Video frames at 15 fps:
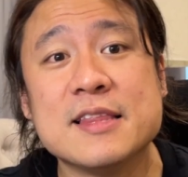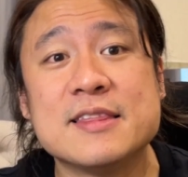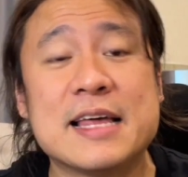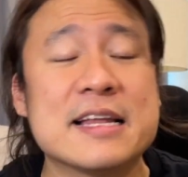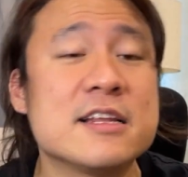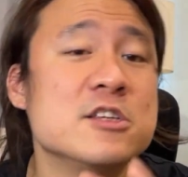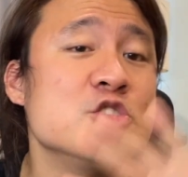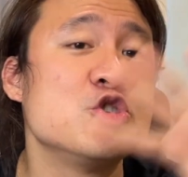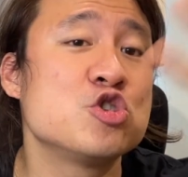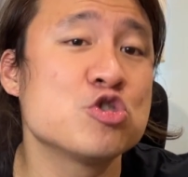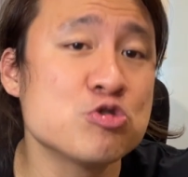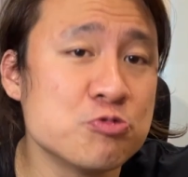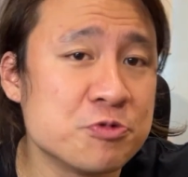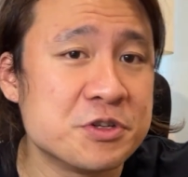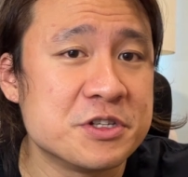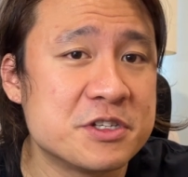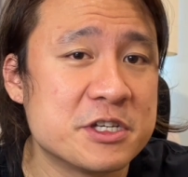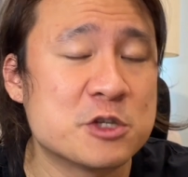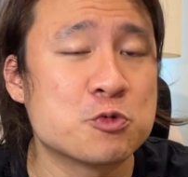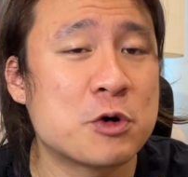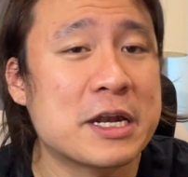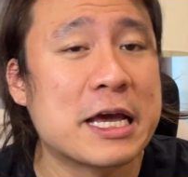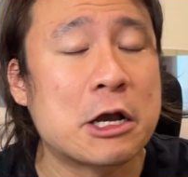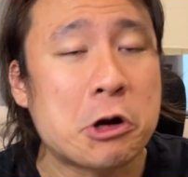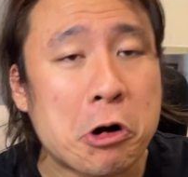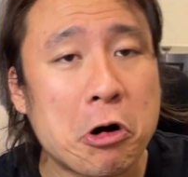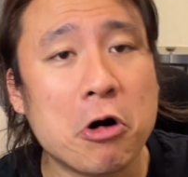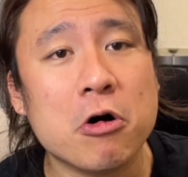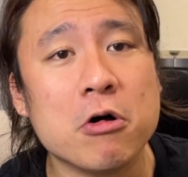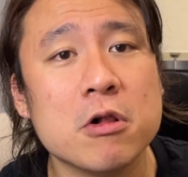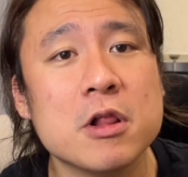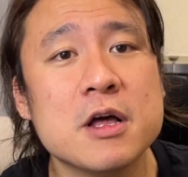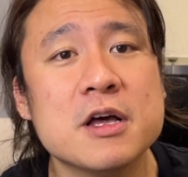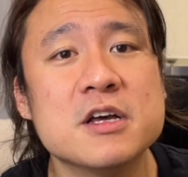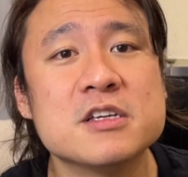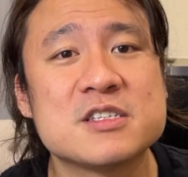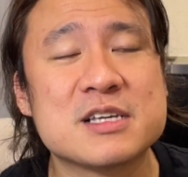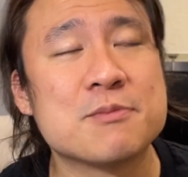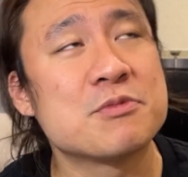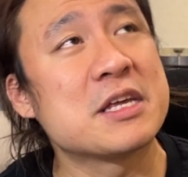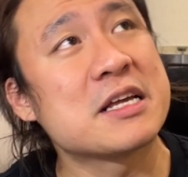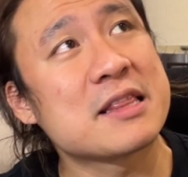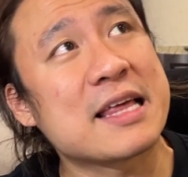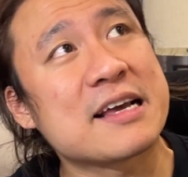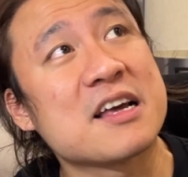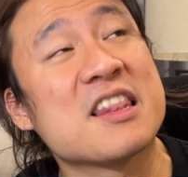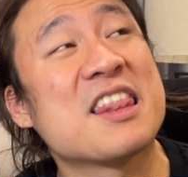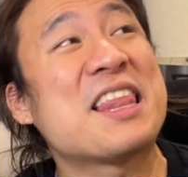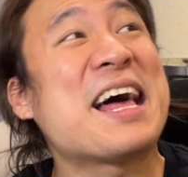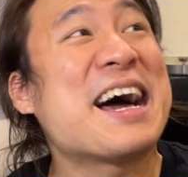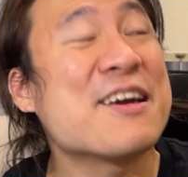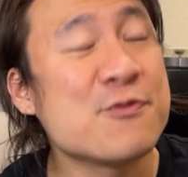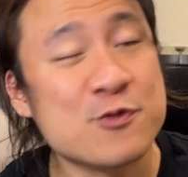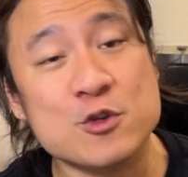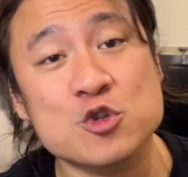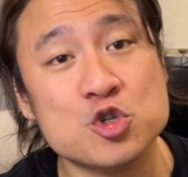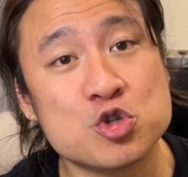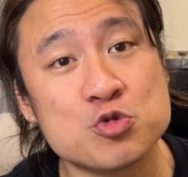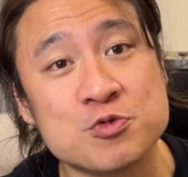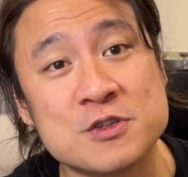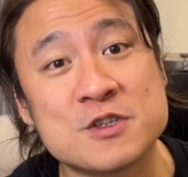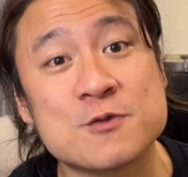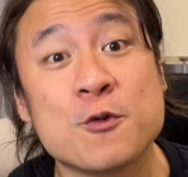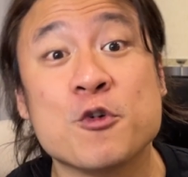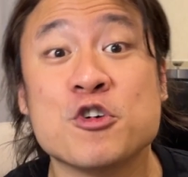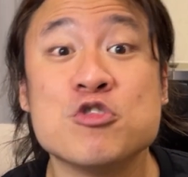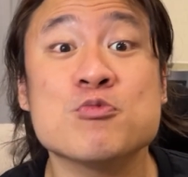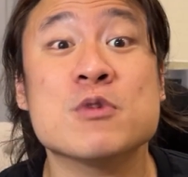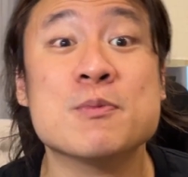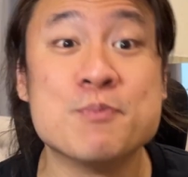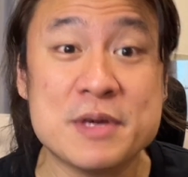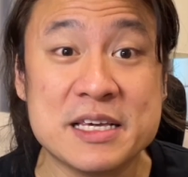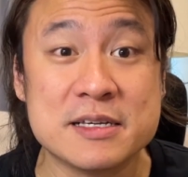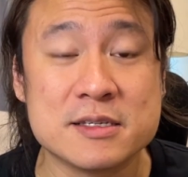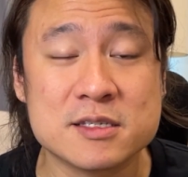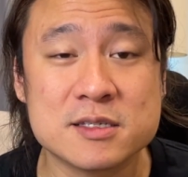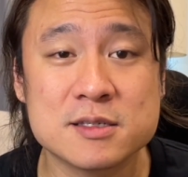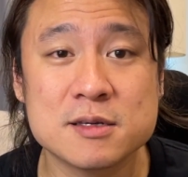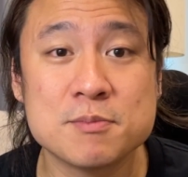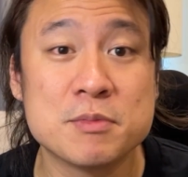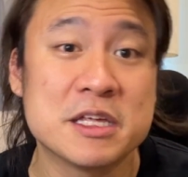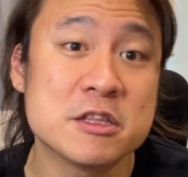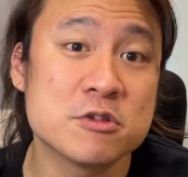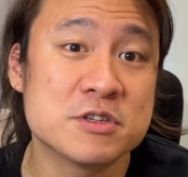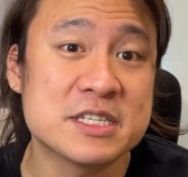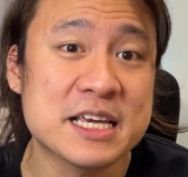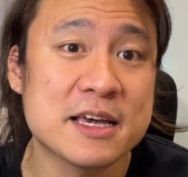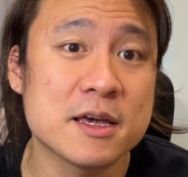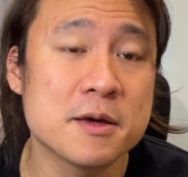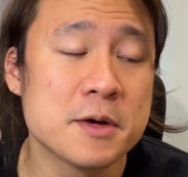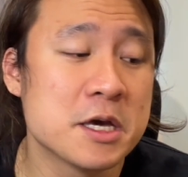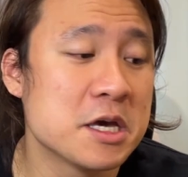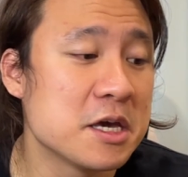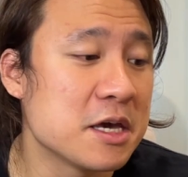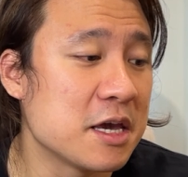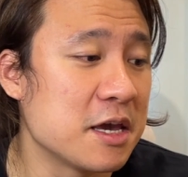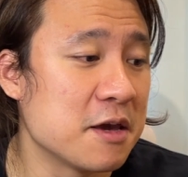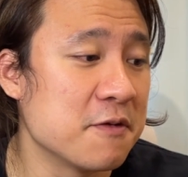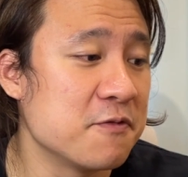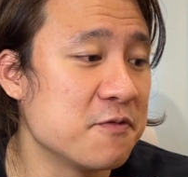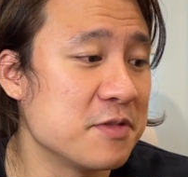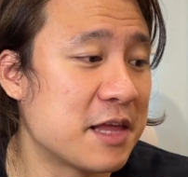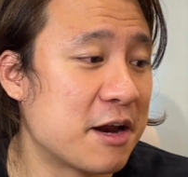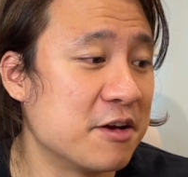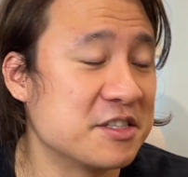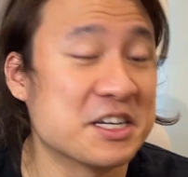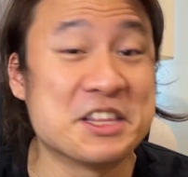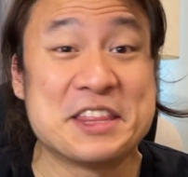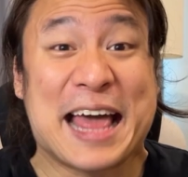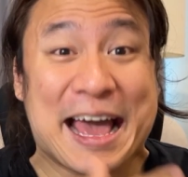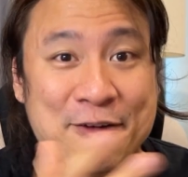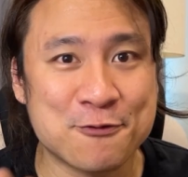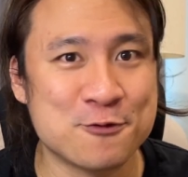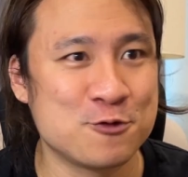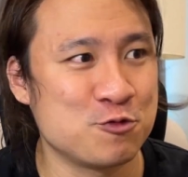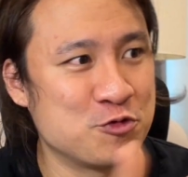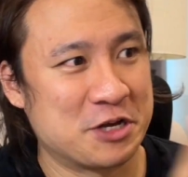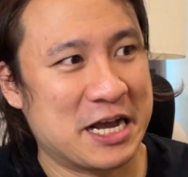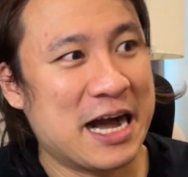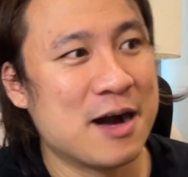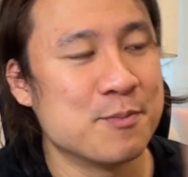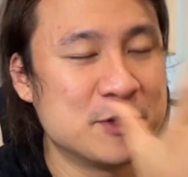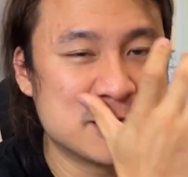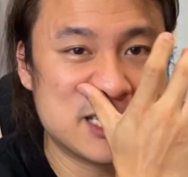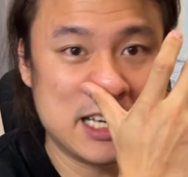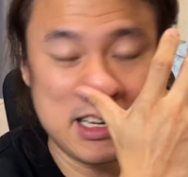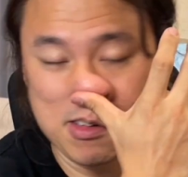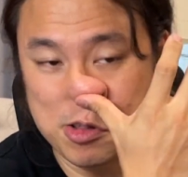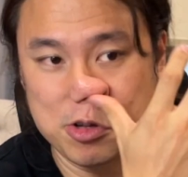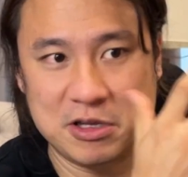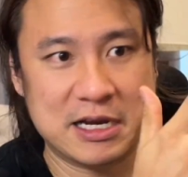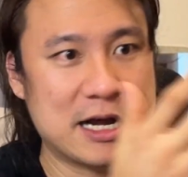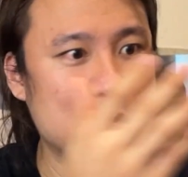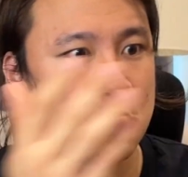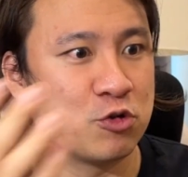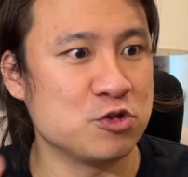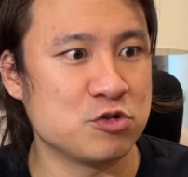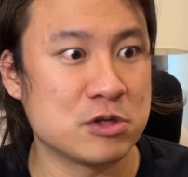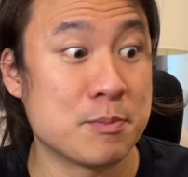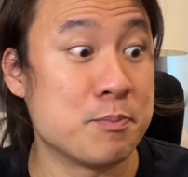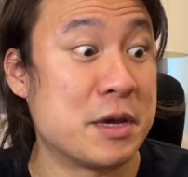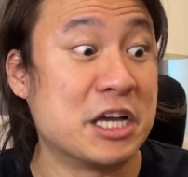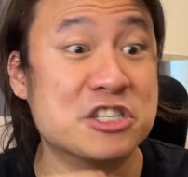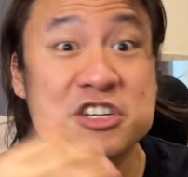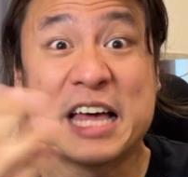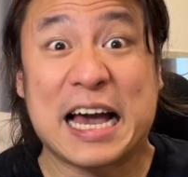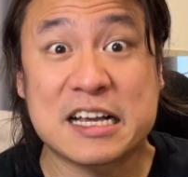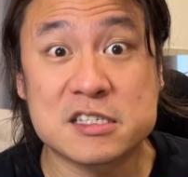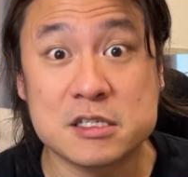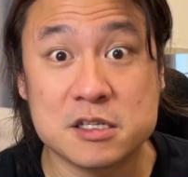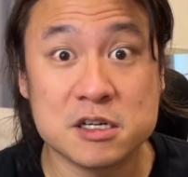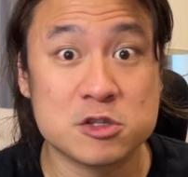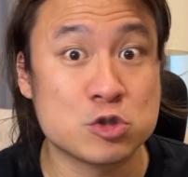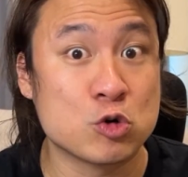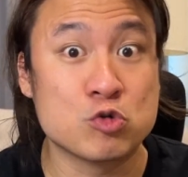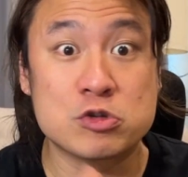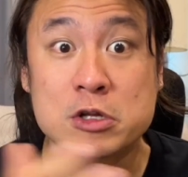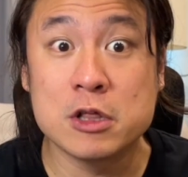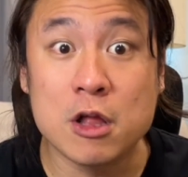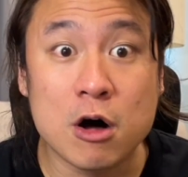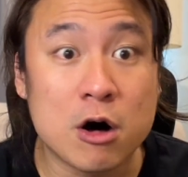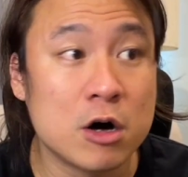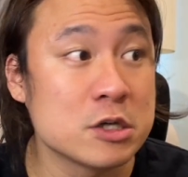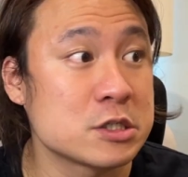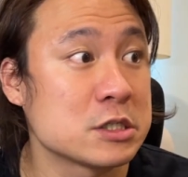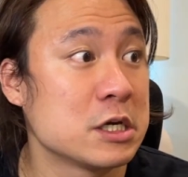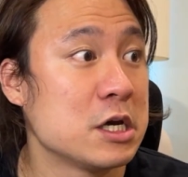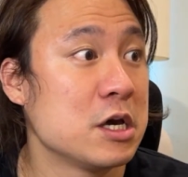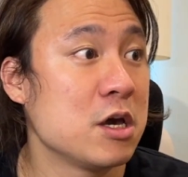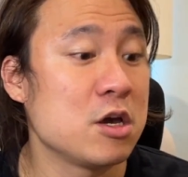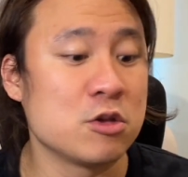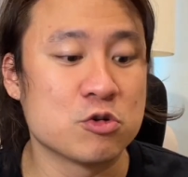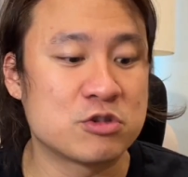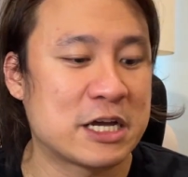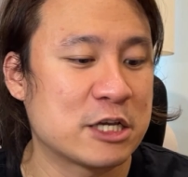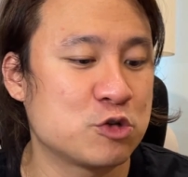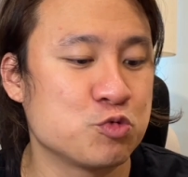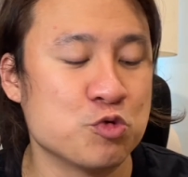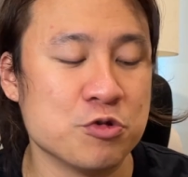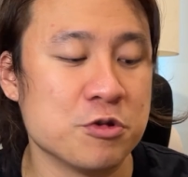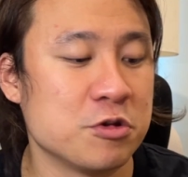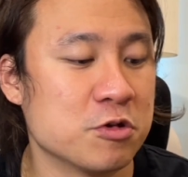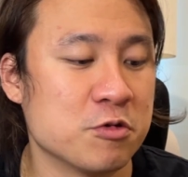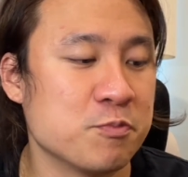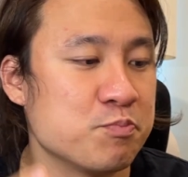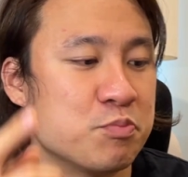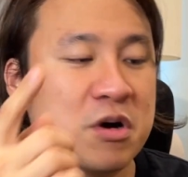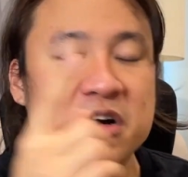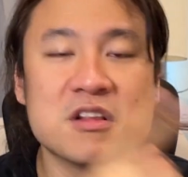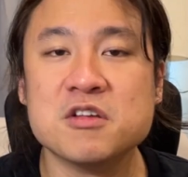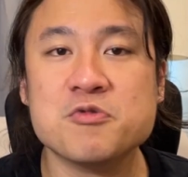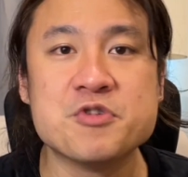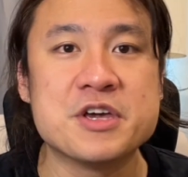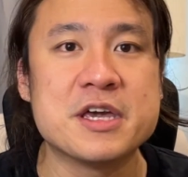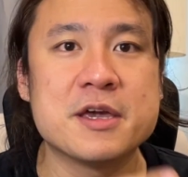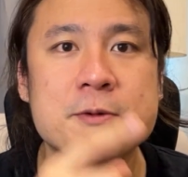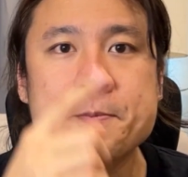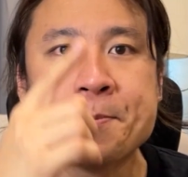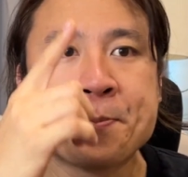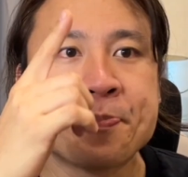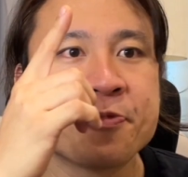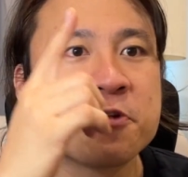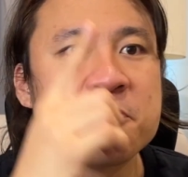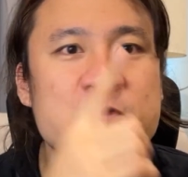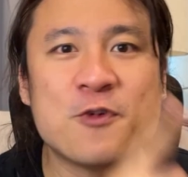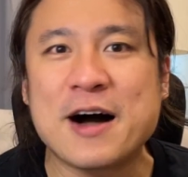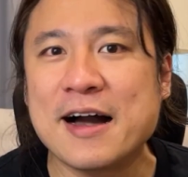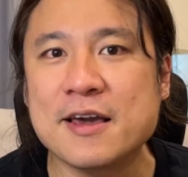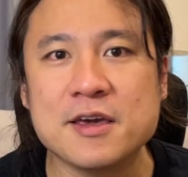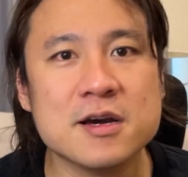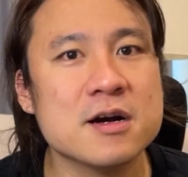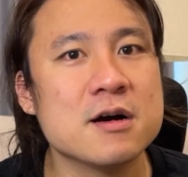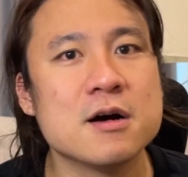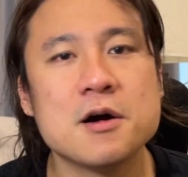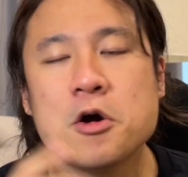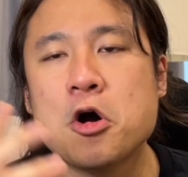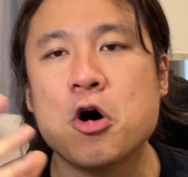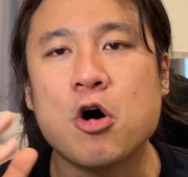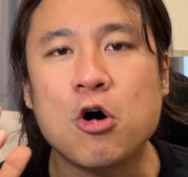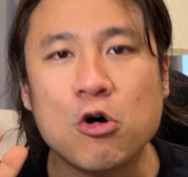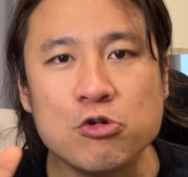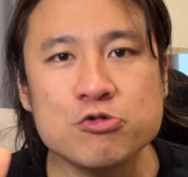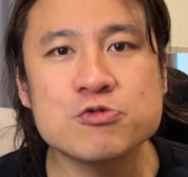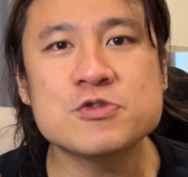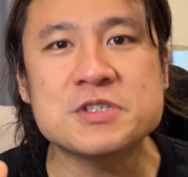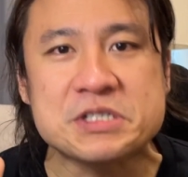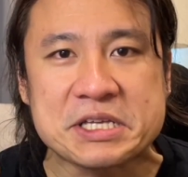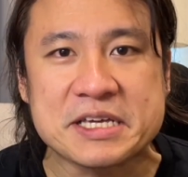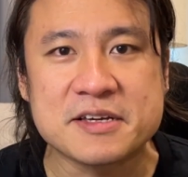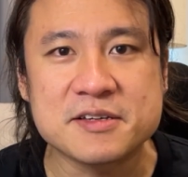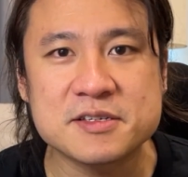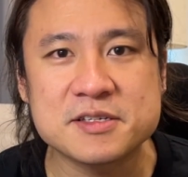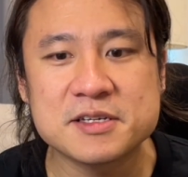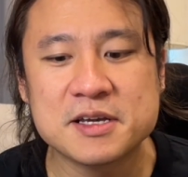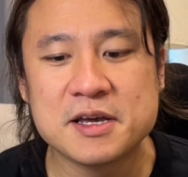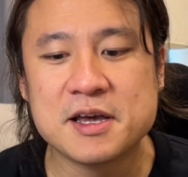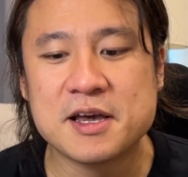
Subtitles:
That insurance is what I call something like a life insurance for human beings. Meaning to say, if there is a death to the car, means like, the car goes into a major accident, total loss, touch wood, burglary, fire, all those things,